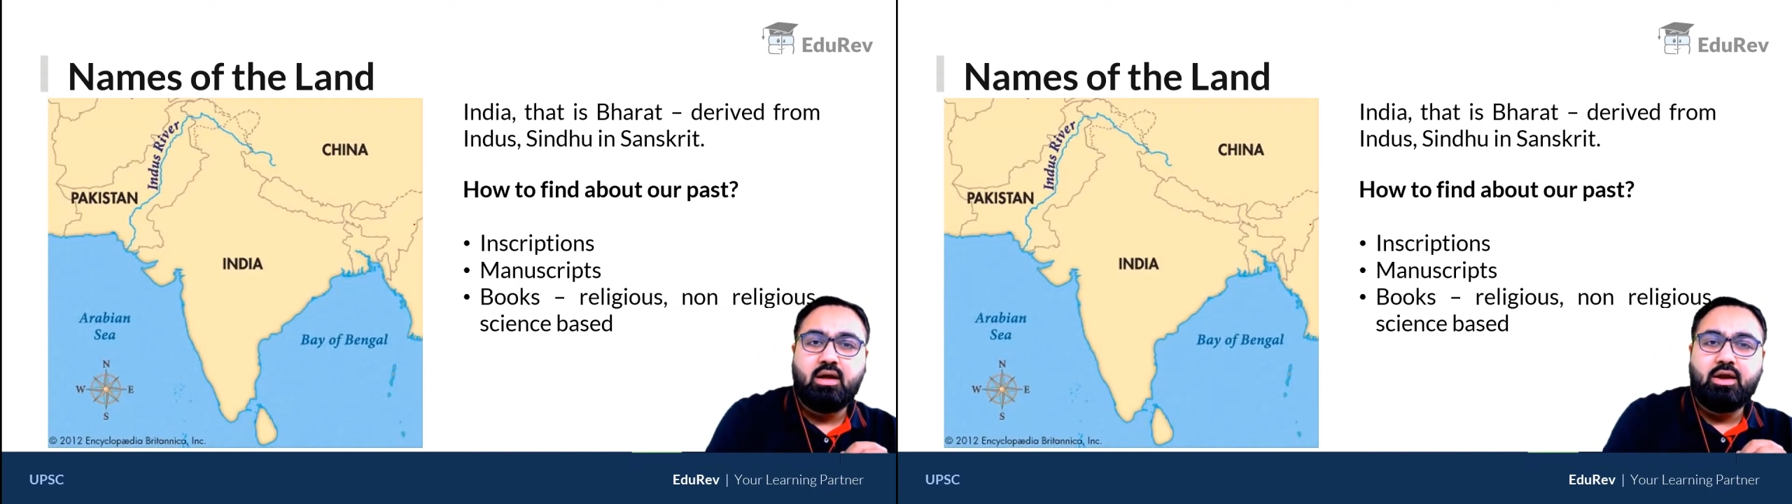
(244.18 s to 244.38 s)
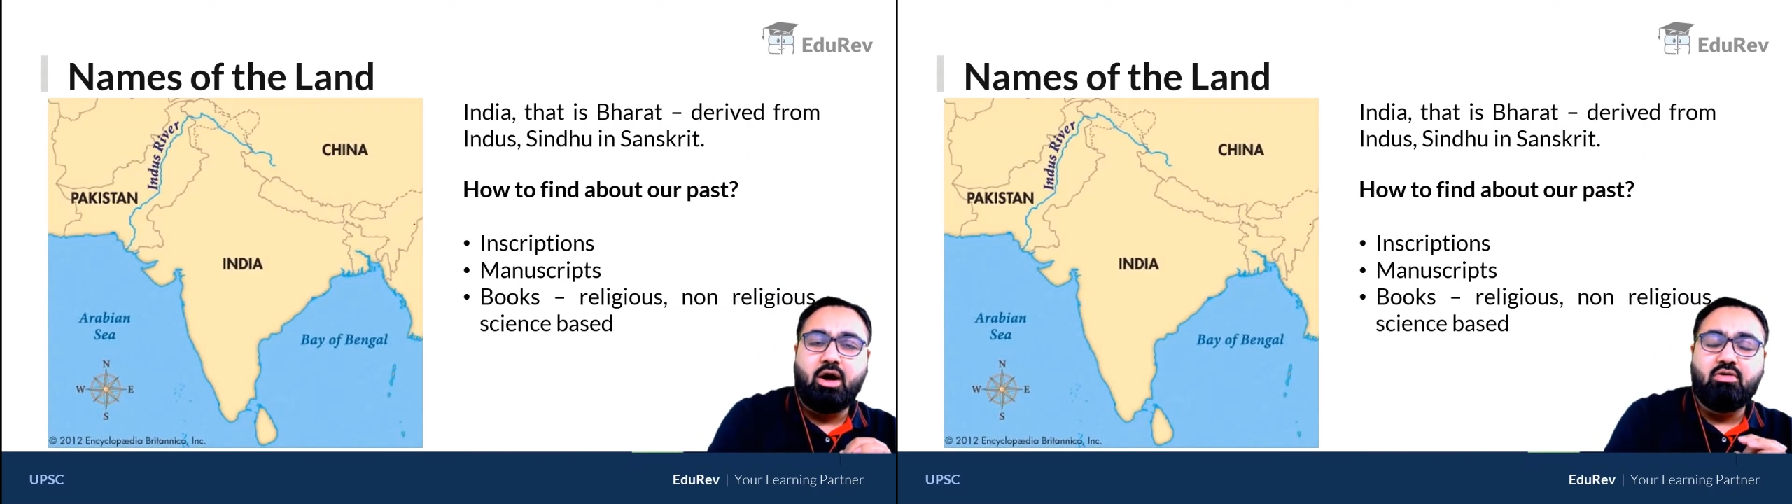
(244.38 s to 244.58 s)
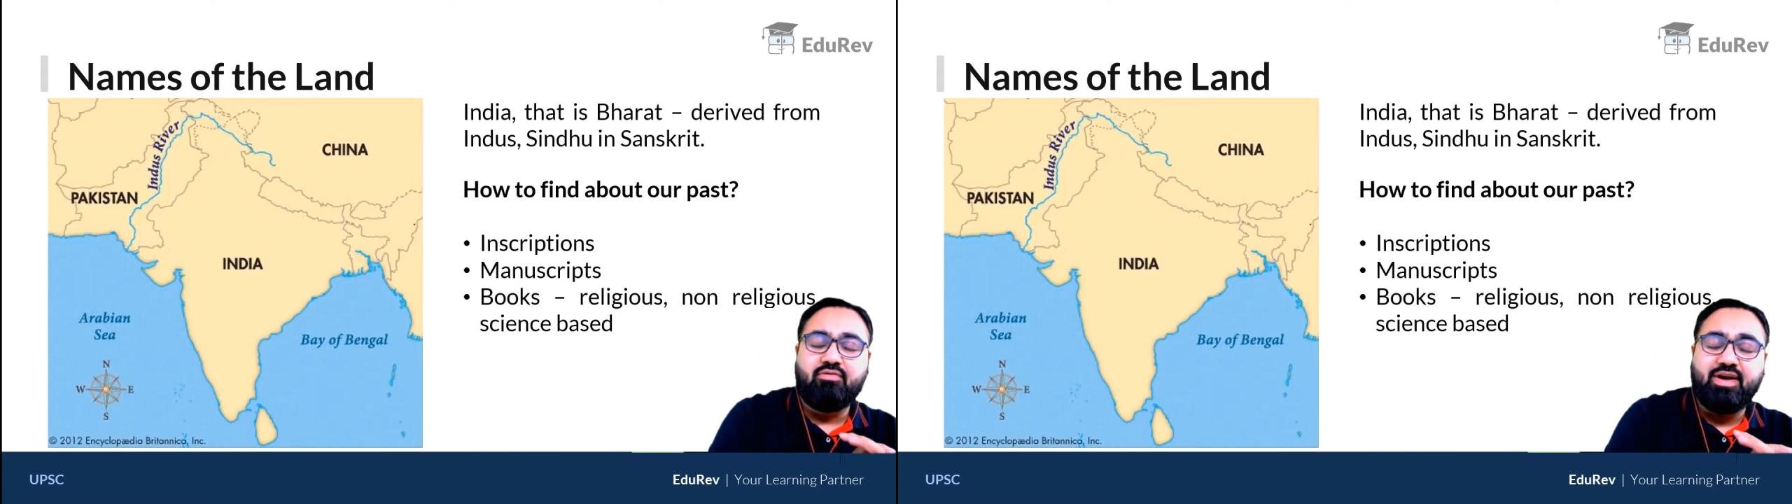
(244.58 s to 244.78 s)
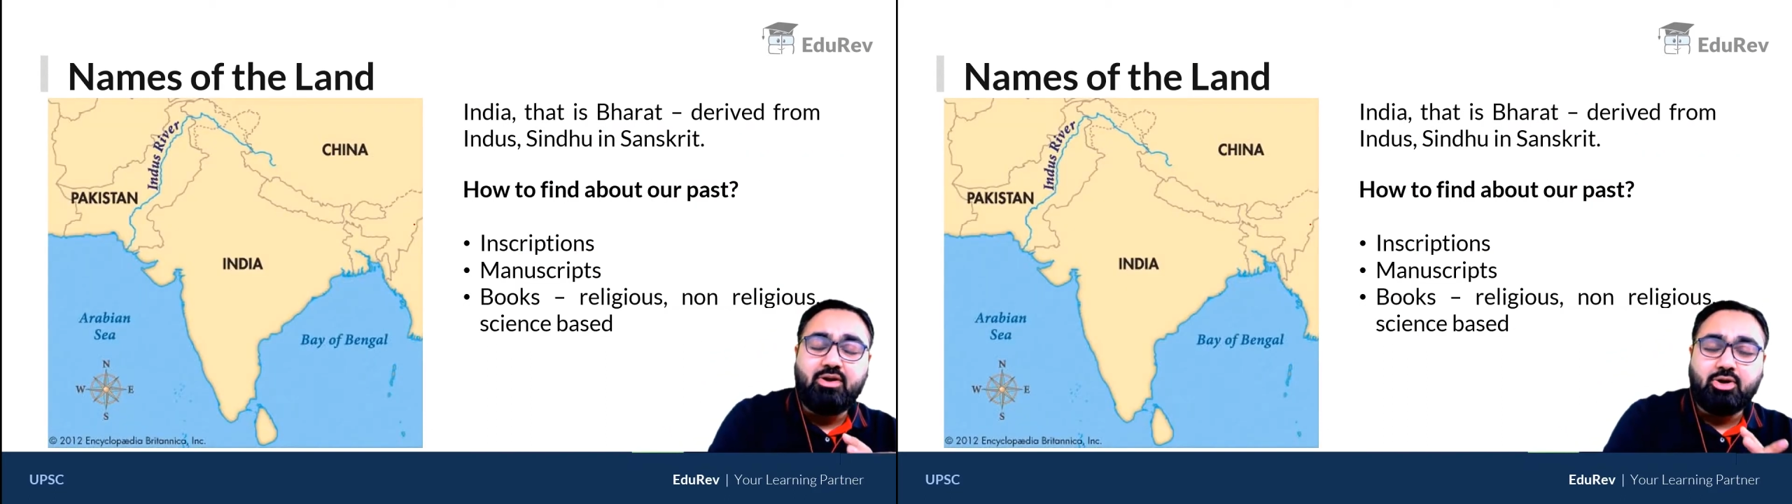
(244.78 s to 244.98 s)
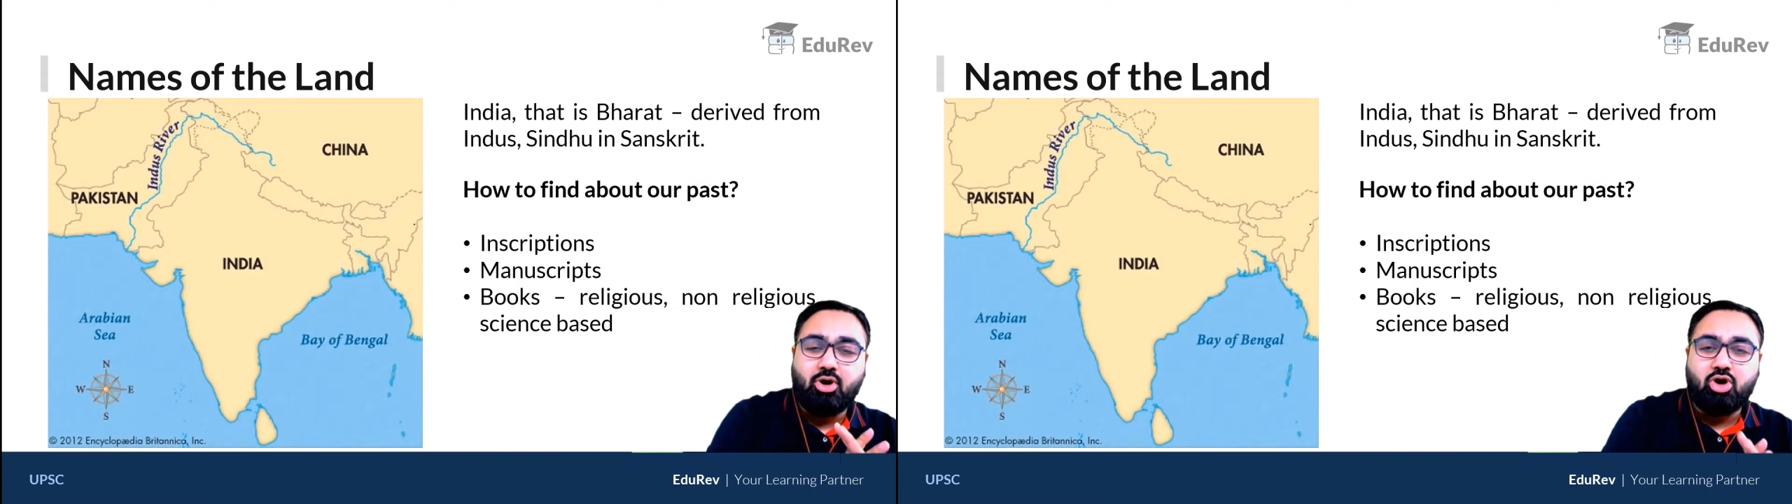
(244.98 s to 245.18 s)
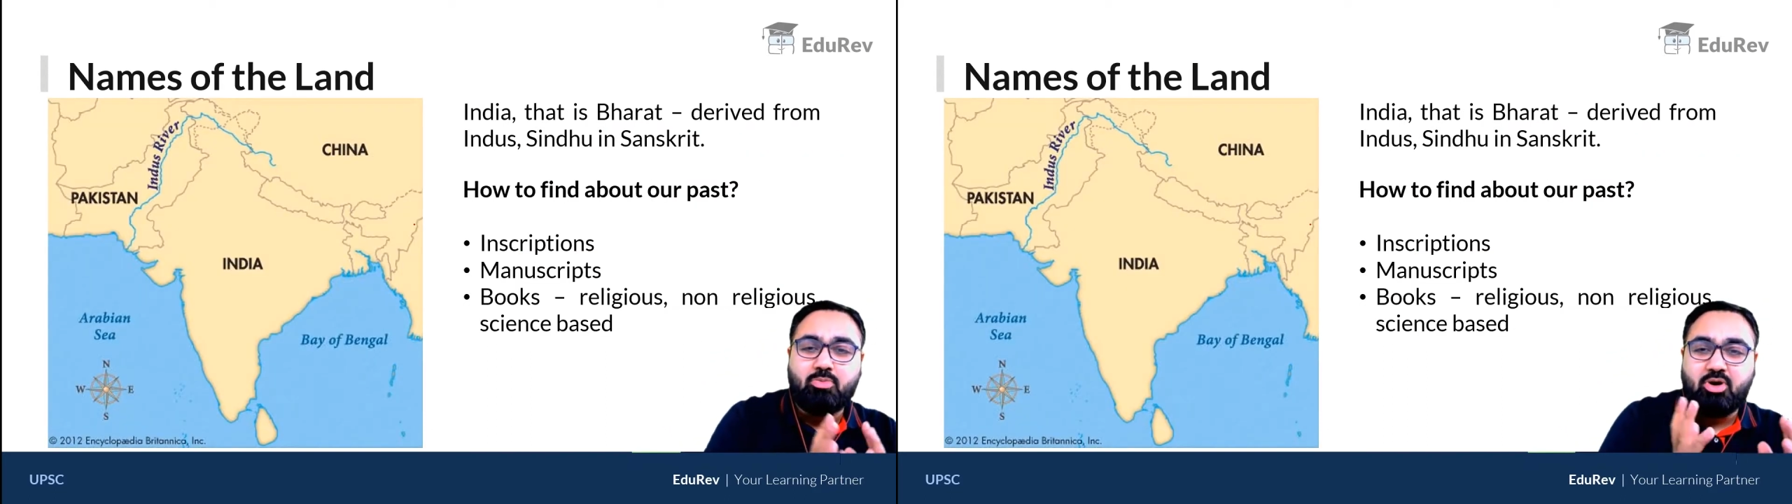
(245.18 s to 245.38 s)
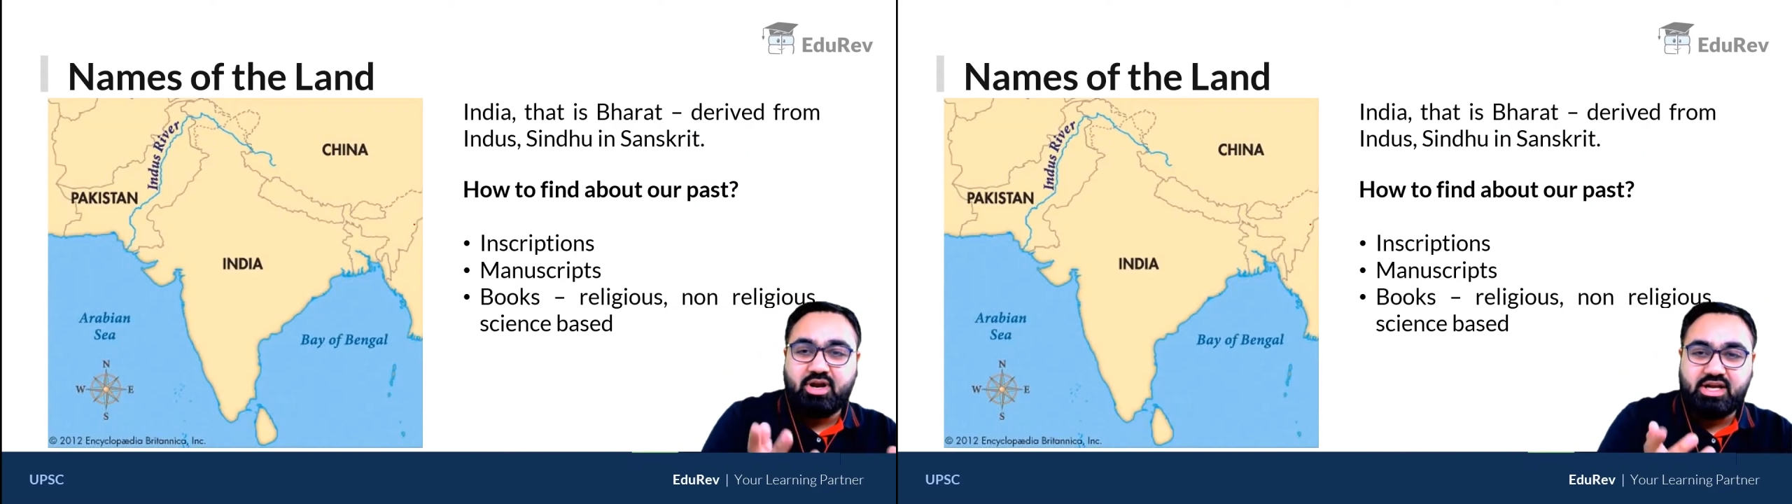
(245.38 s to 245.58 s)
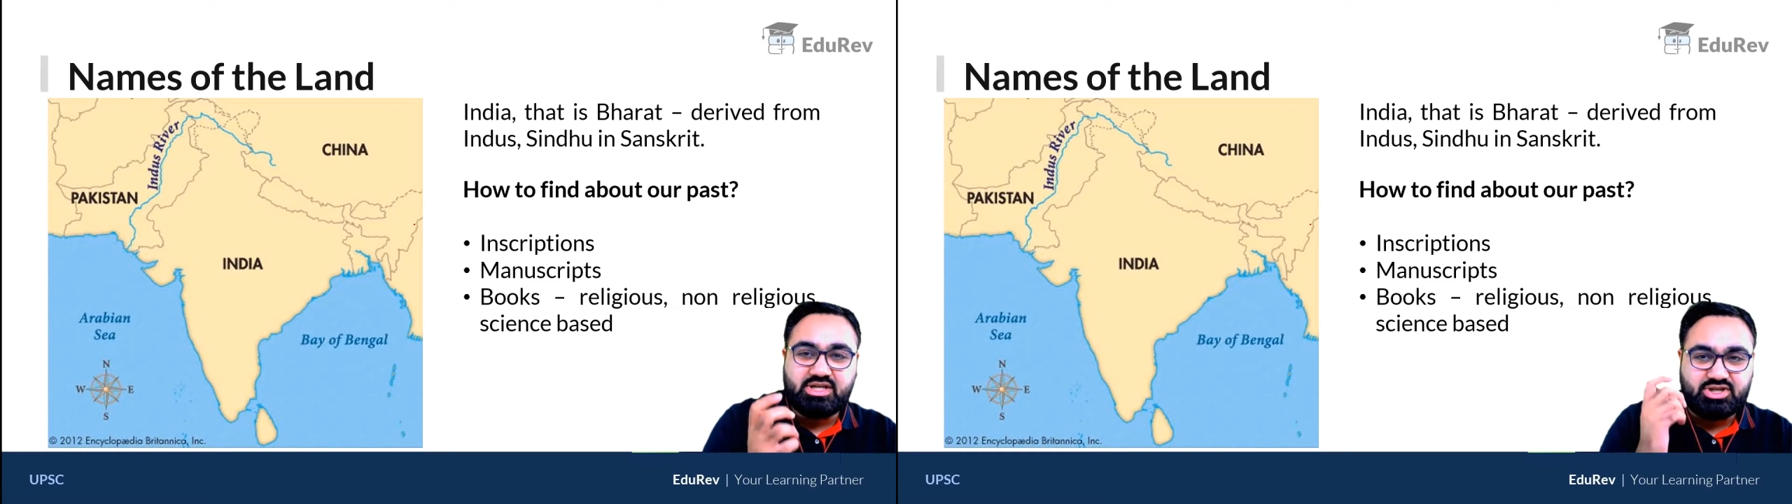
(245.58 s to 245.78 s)
Now, when you talk
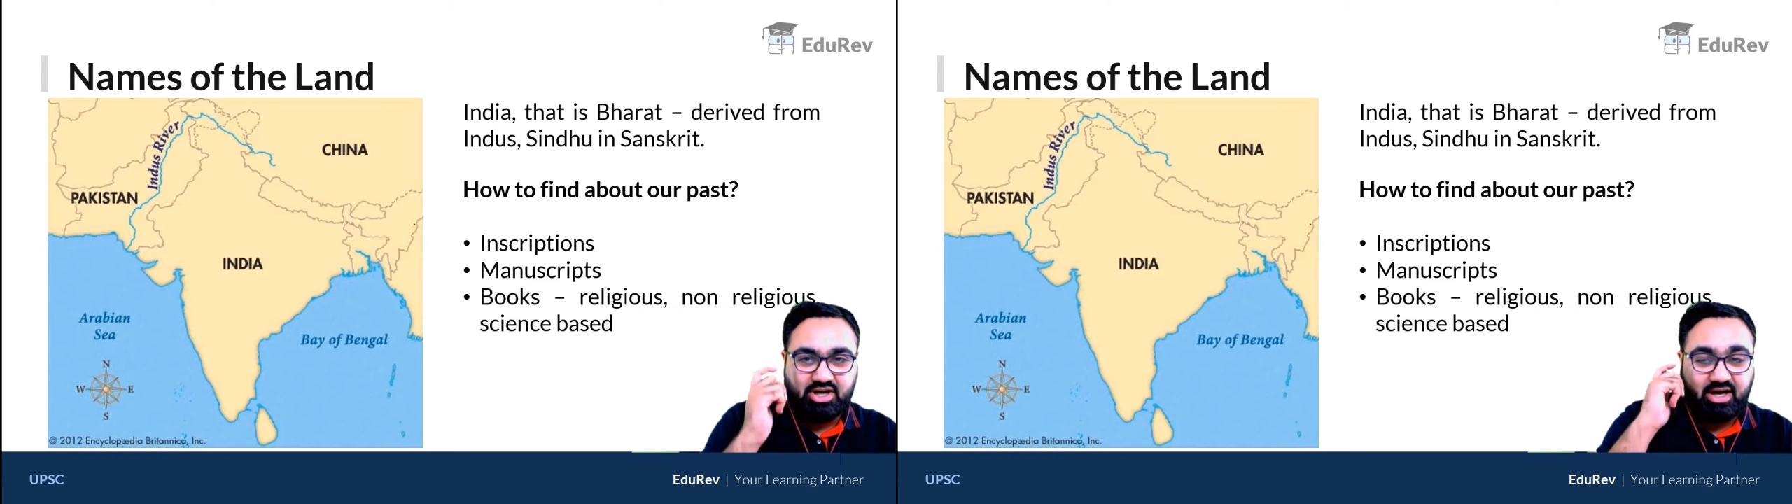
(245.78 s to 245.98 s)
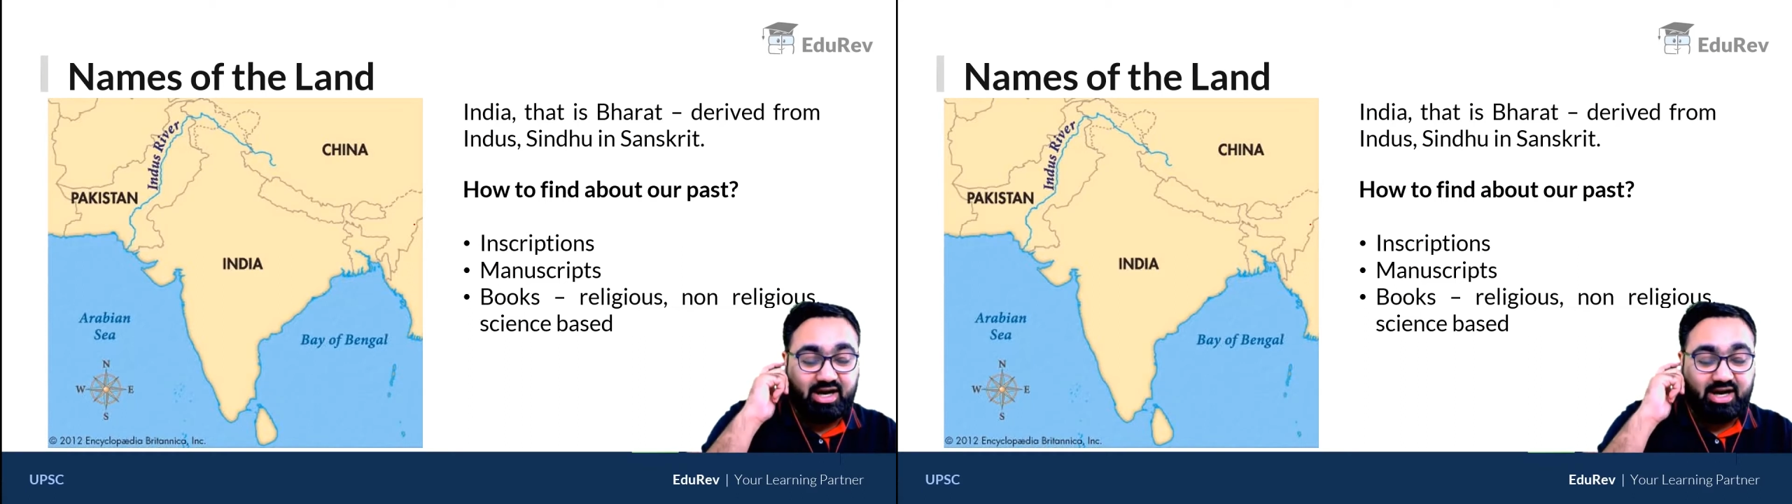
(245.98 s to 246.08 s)
about history,